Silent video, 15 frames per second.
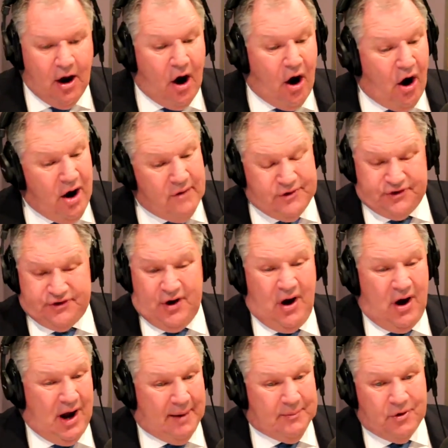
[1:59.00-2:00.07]
Over
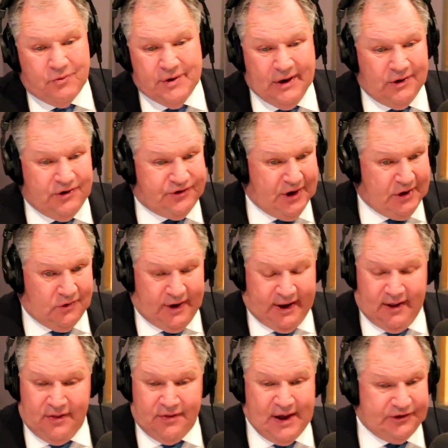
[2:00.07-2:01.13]
time,
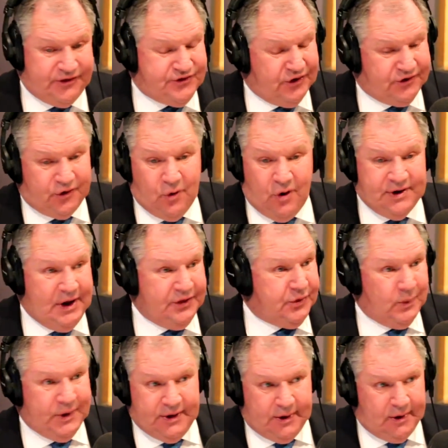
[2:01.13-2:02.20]
realistically, that's just gone out the
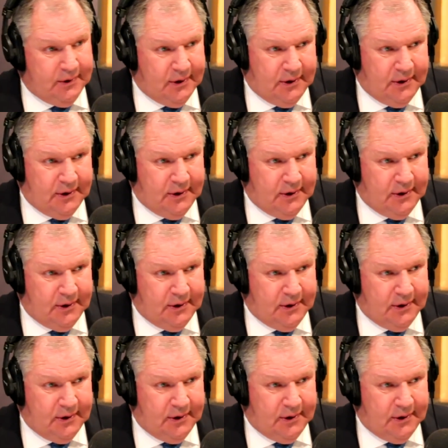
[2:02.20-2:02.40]
window.